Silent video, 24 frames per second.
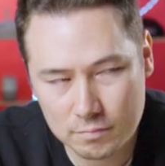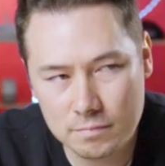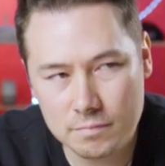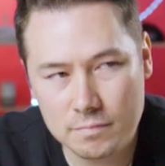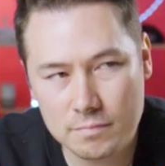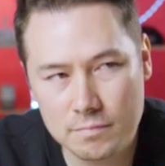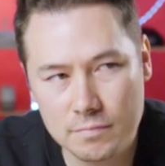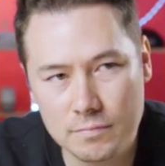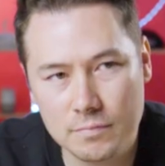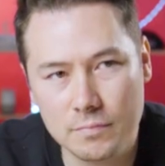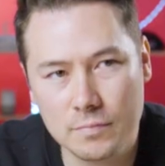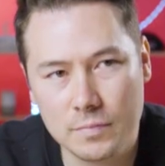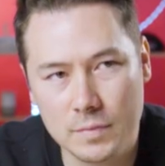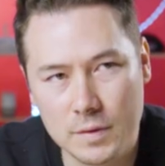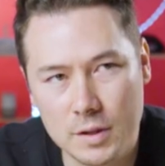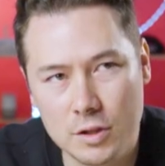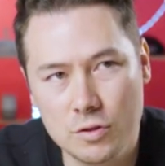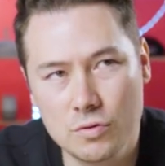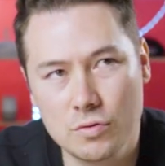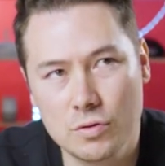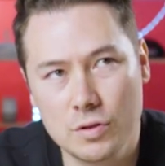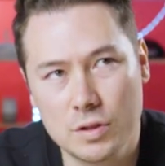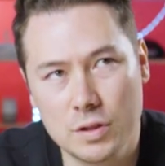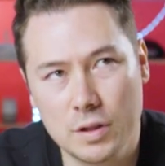Mm,
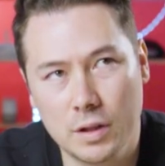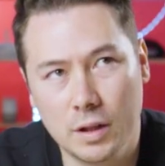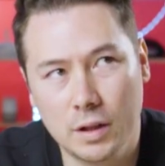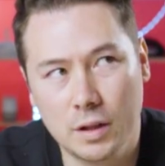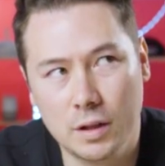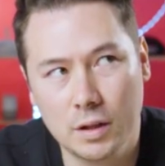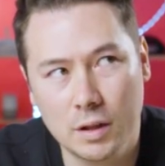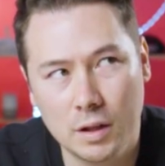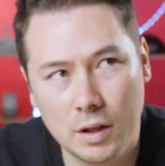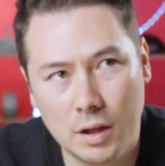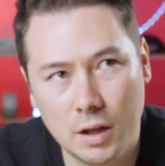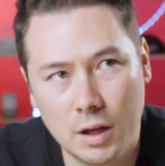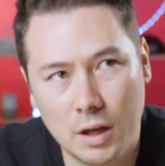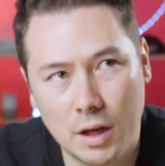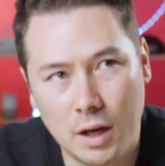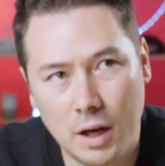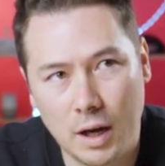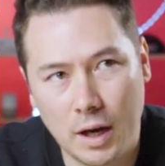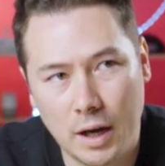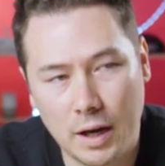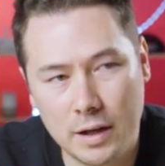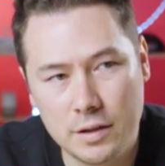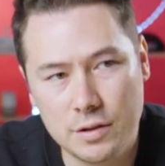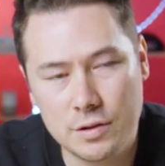interesting.
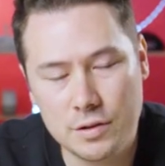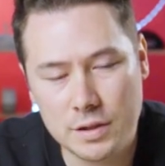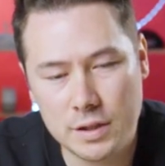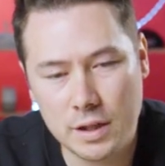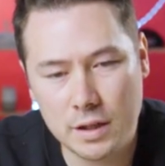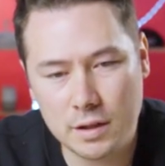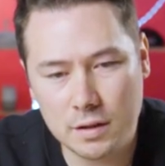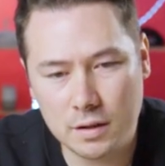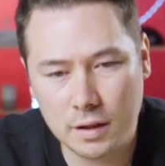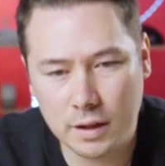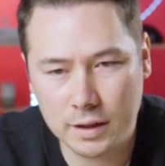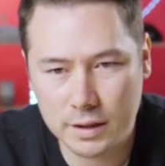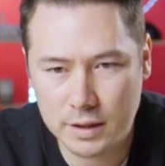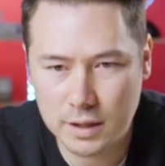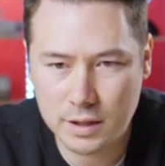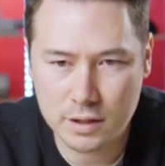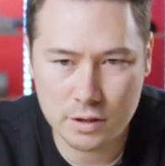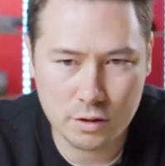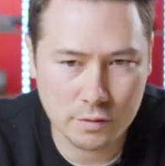And you said, like, yeah,